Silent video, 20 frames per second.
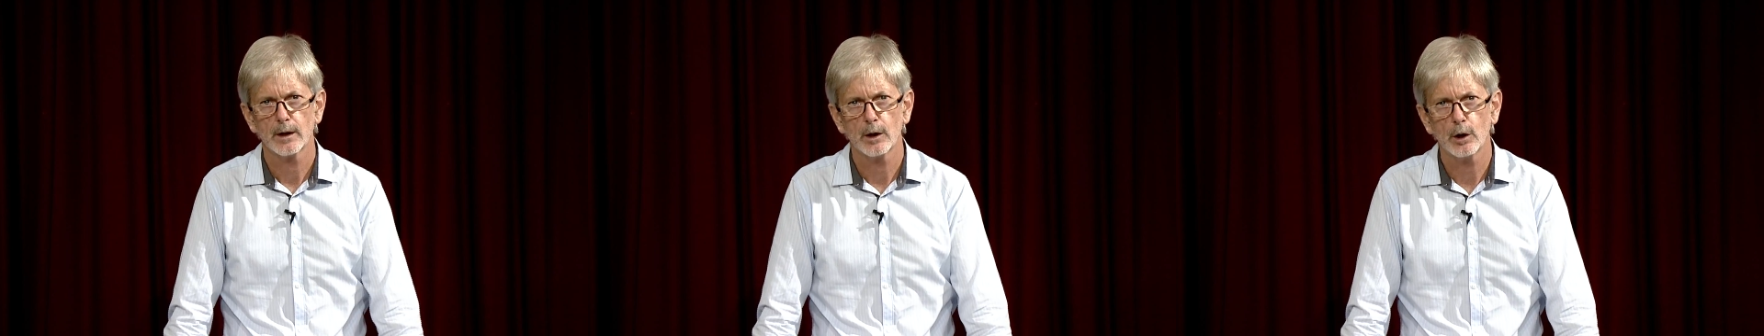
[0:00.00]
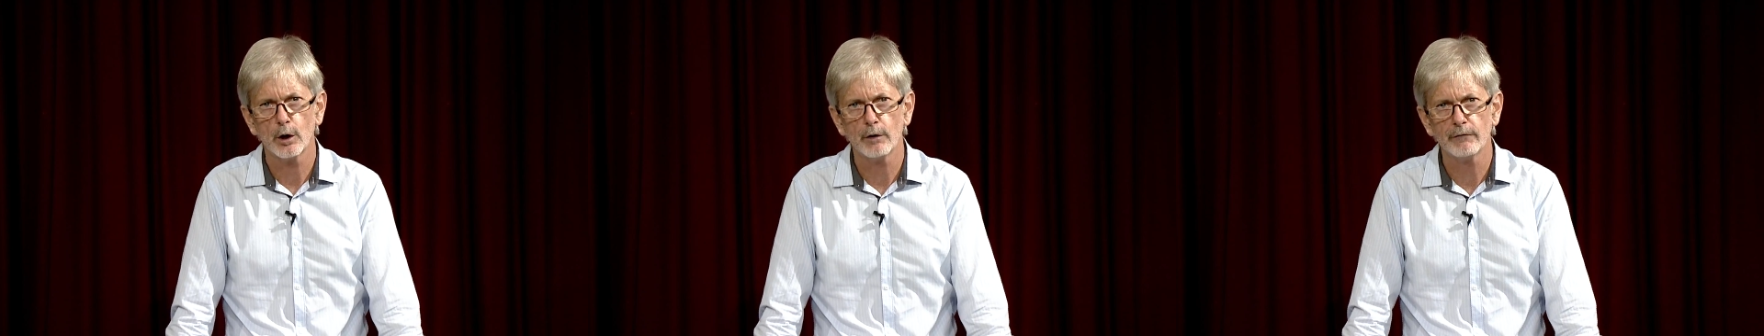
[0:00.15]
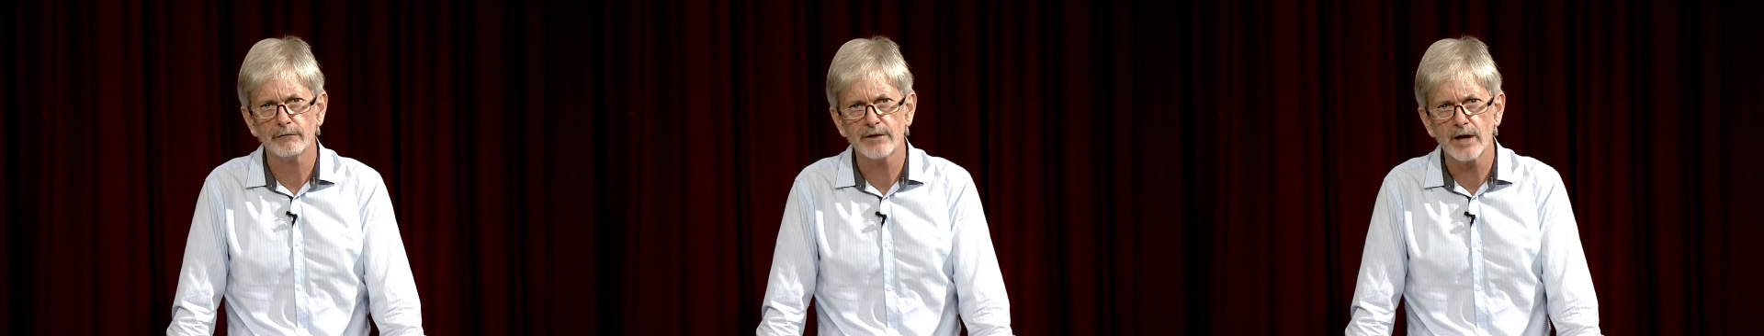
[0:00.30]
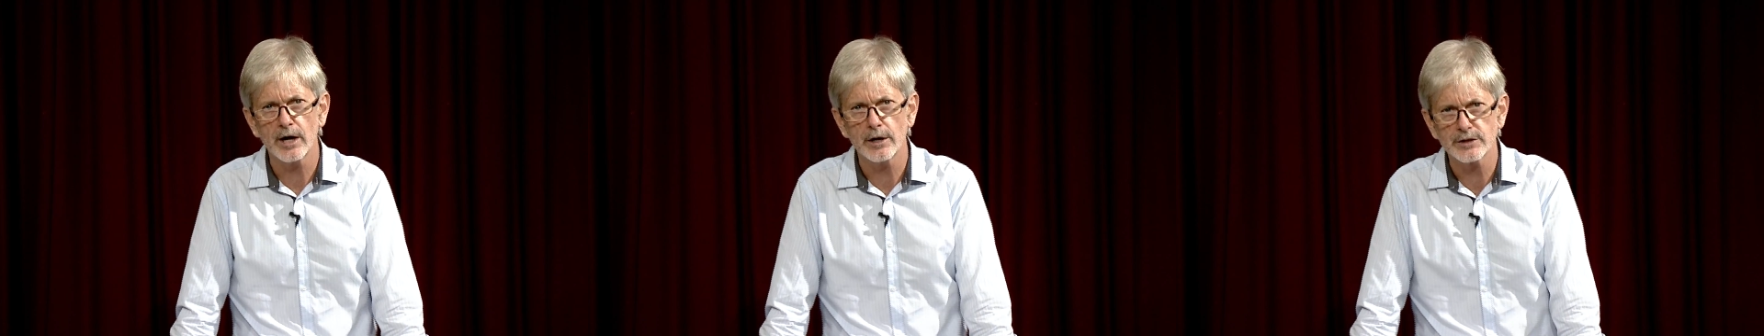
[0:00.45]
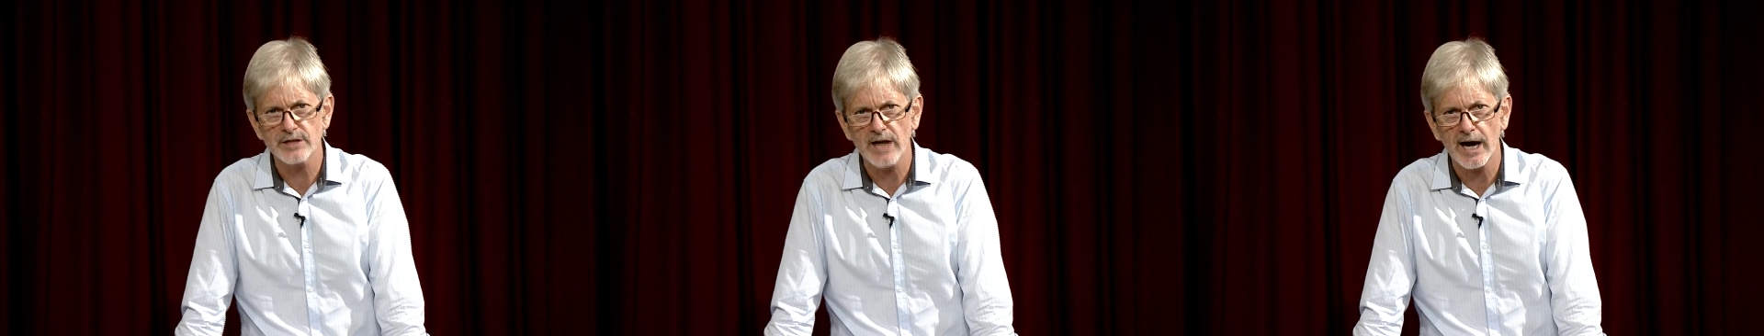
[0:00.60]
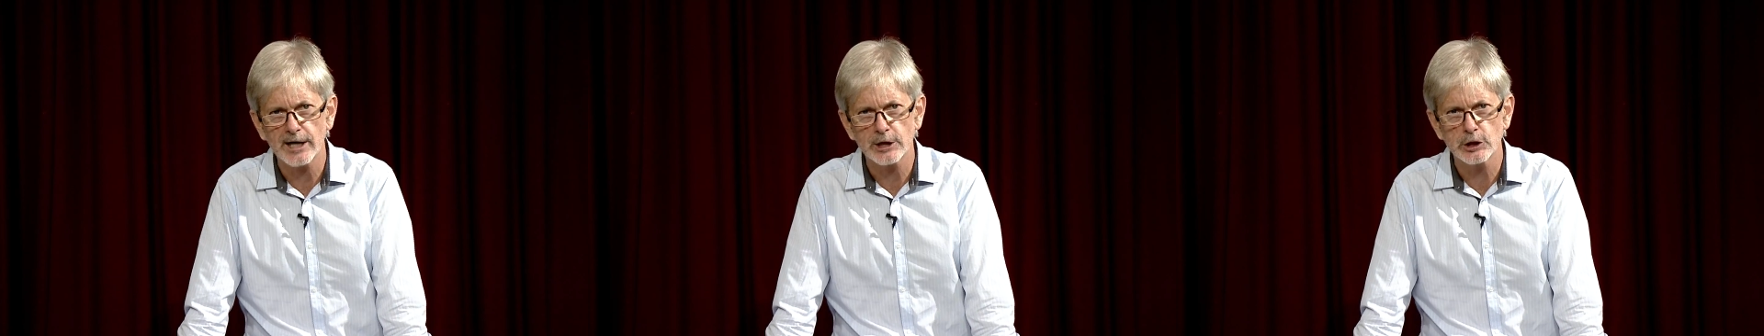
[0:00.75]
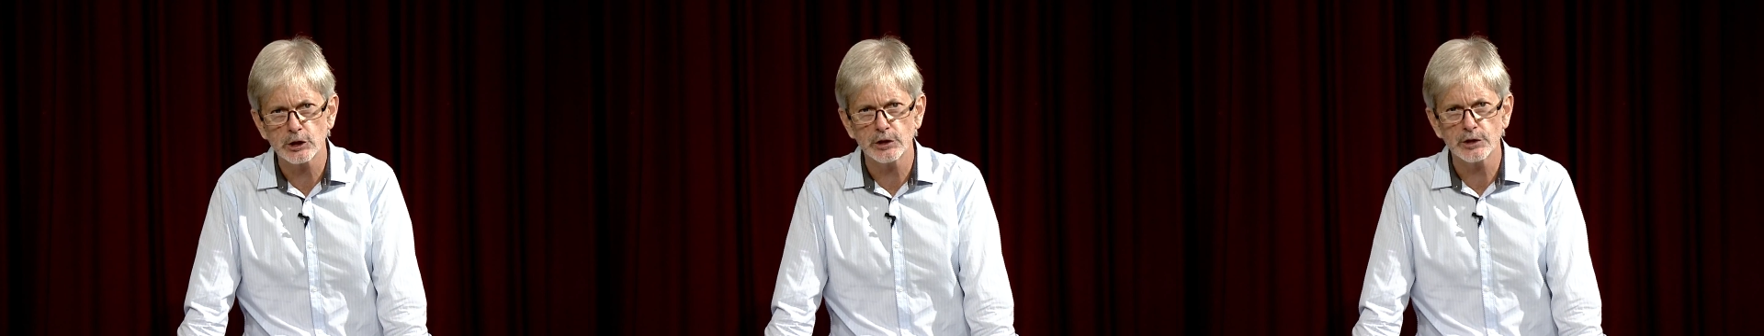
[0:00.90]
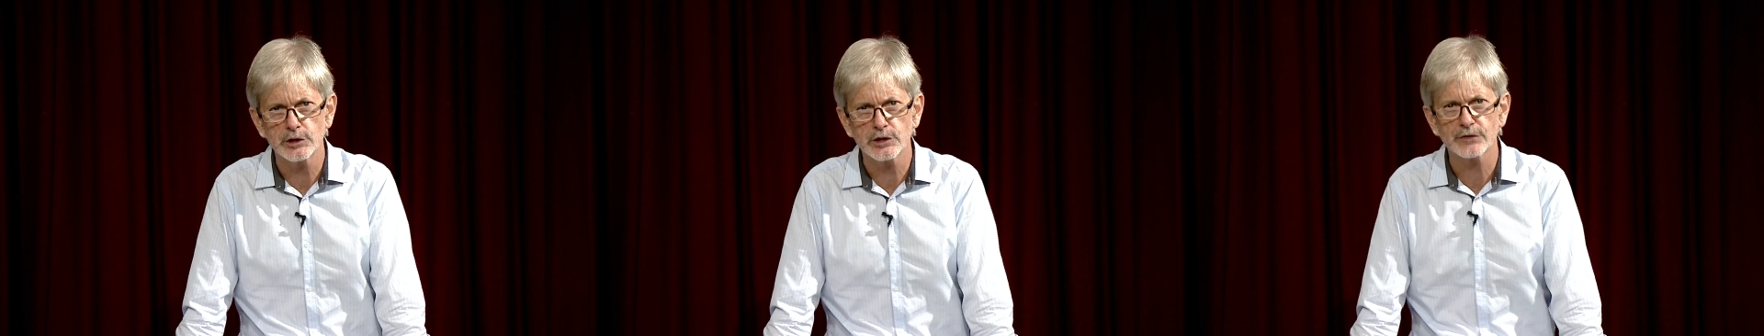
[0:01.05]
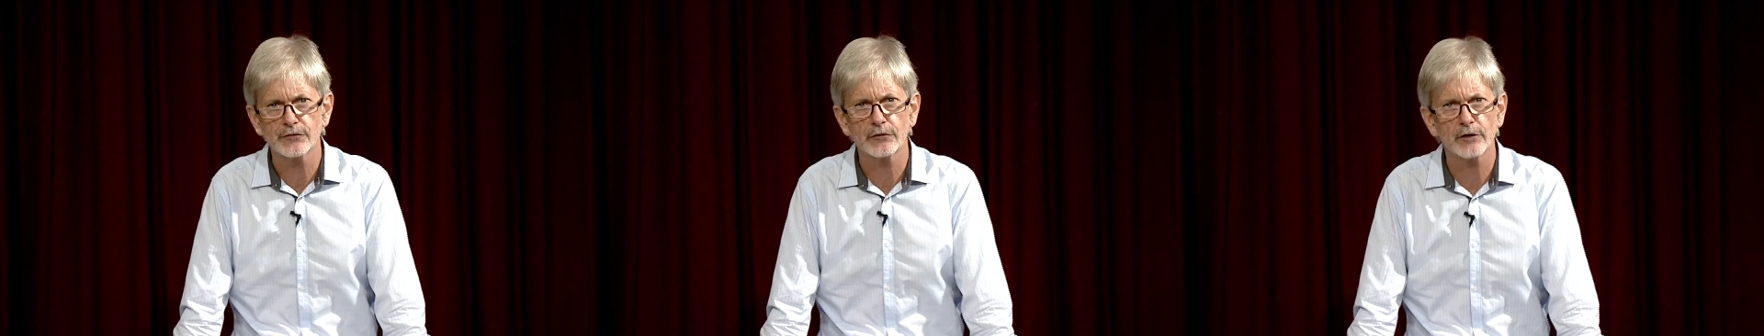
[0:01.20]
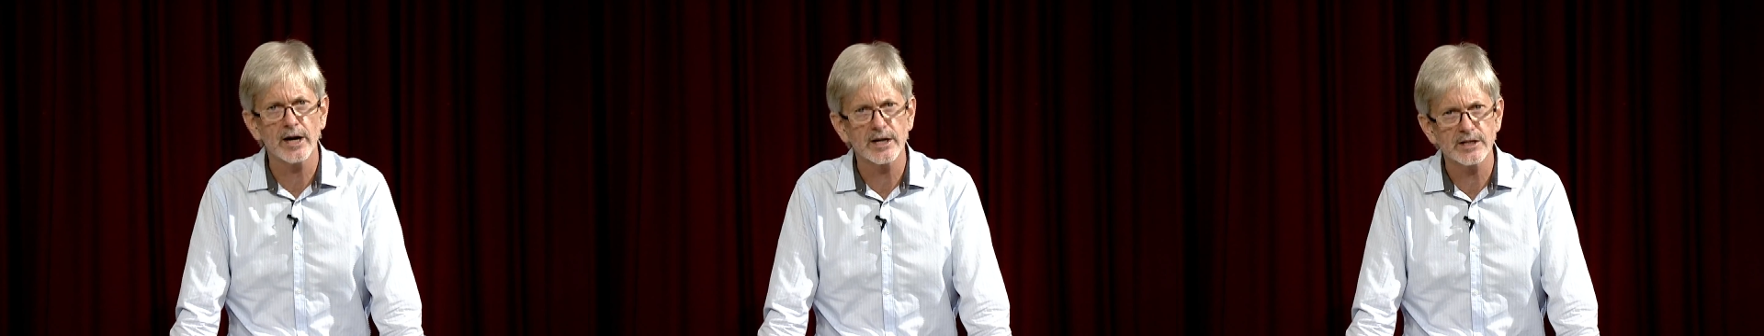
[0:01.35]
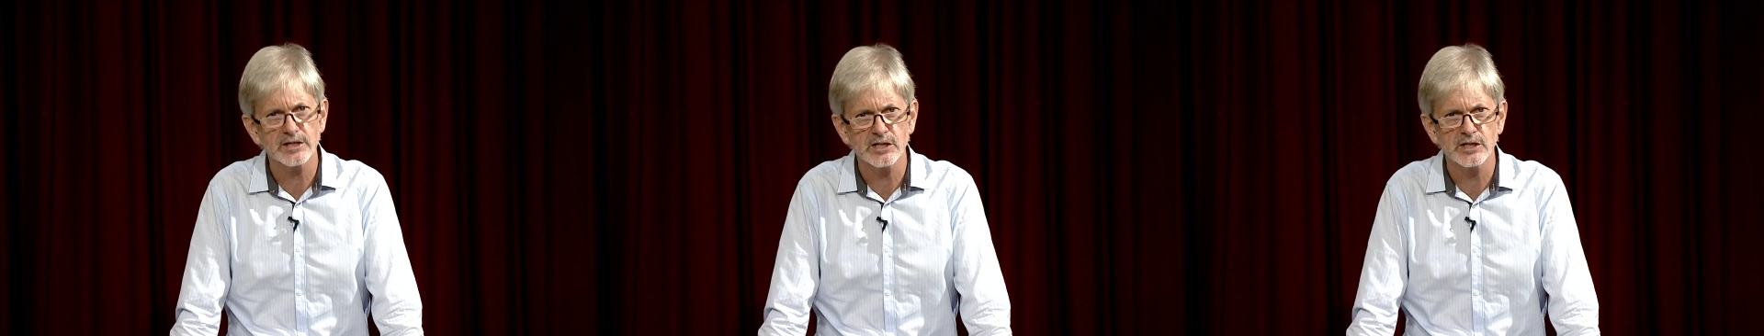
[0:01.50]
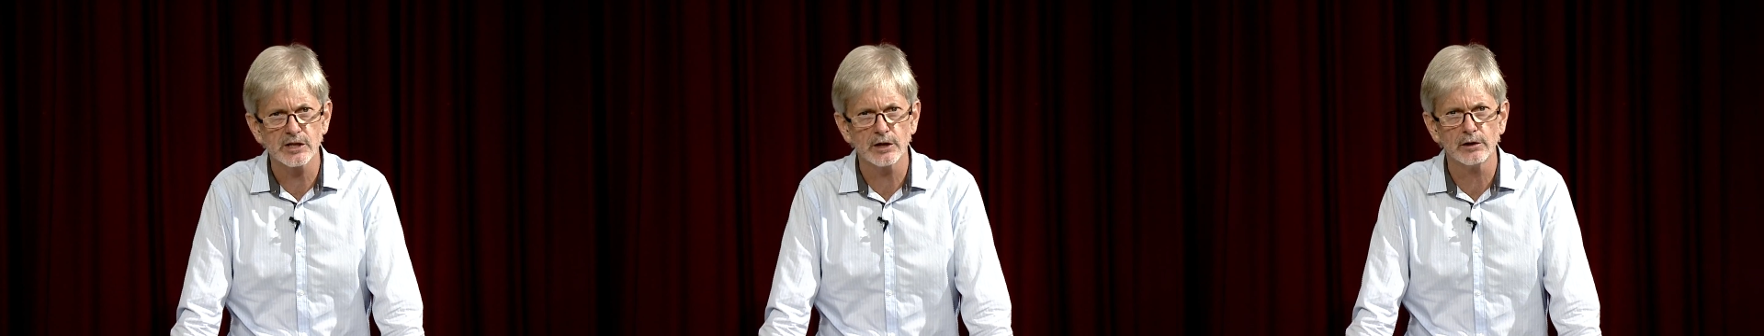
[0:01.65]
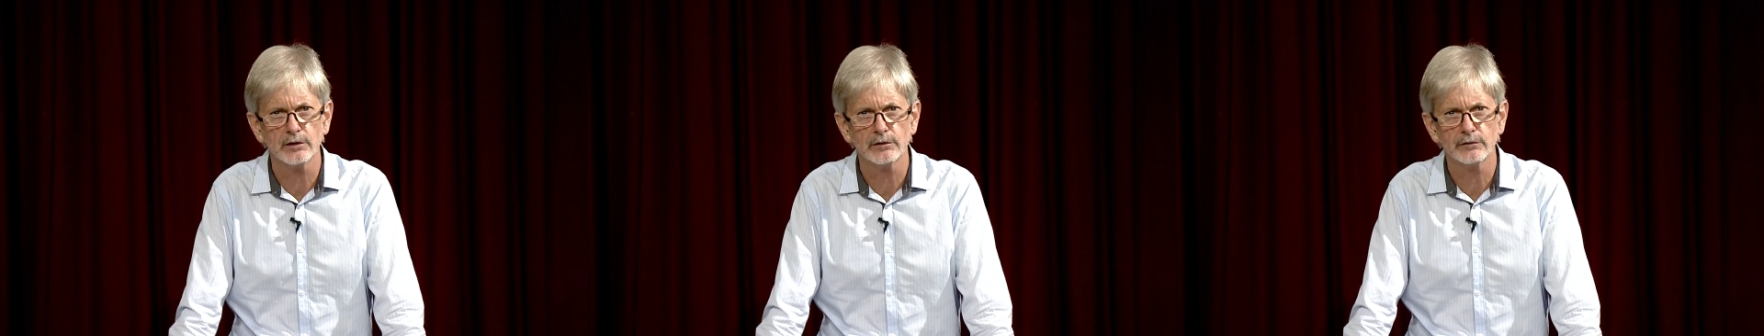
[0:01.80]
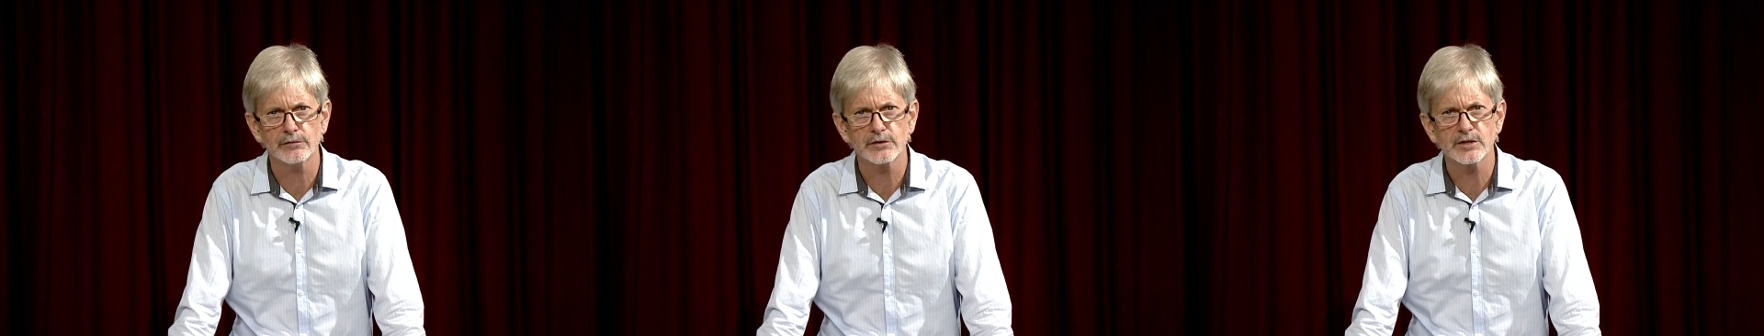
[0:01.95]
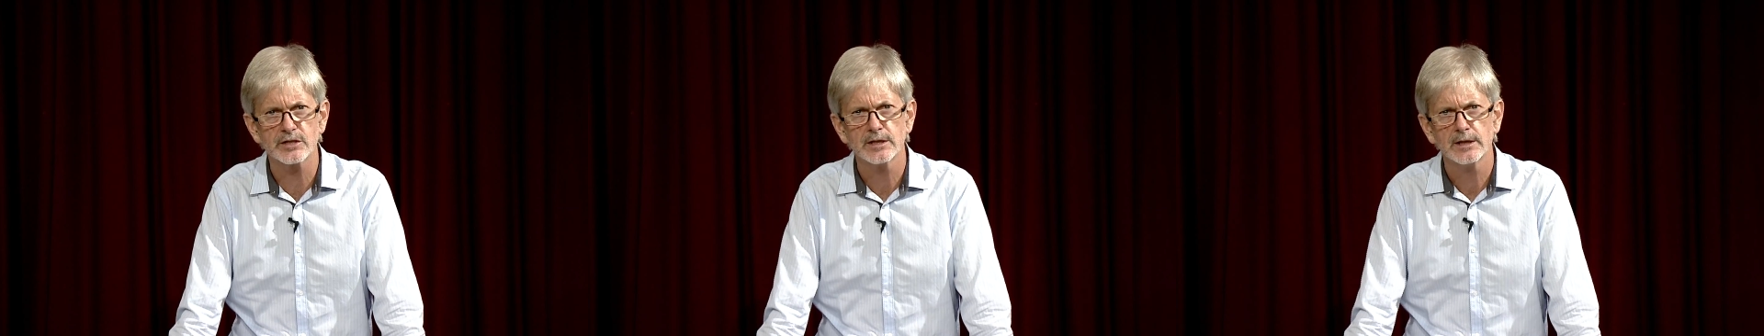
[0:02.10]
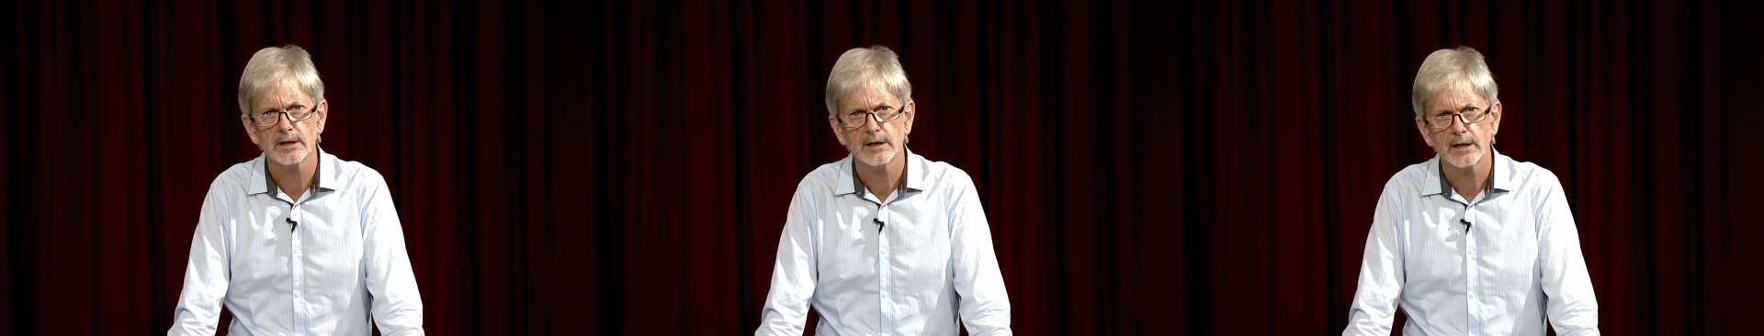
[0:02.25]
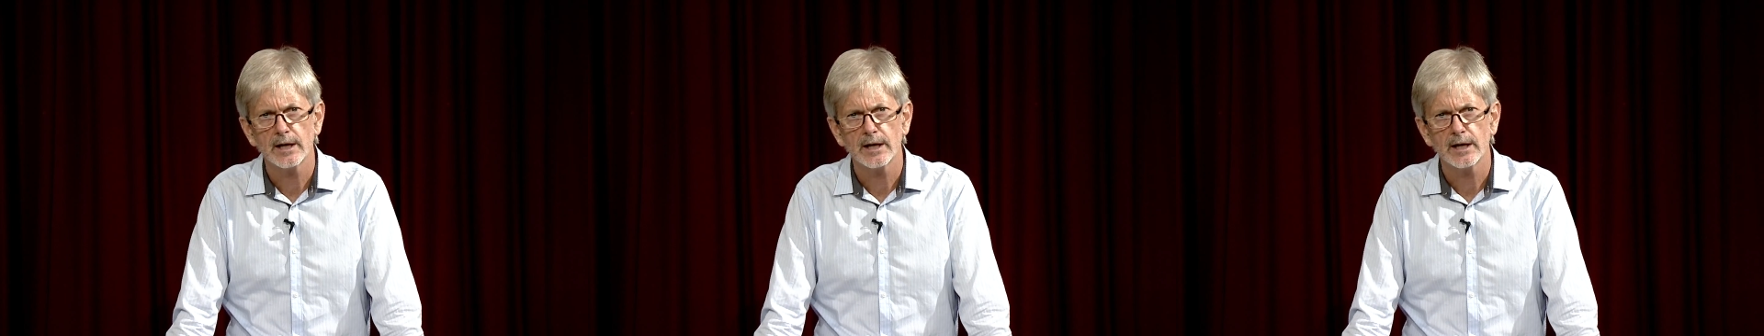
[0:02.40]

of those actions for ourselves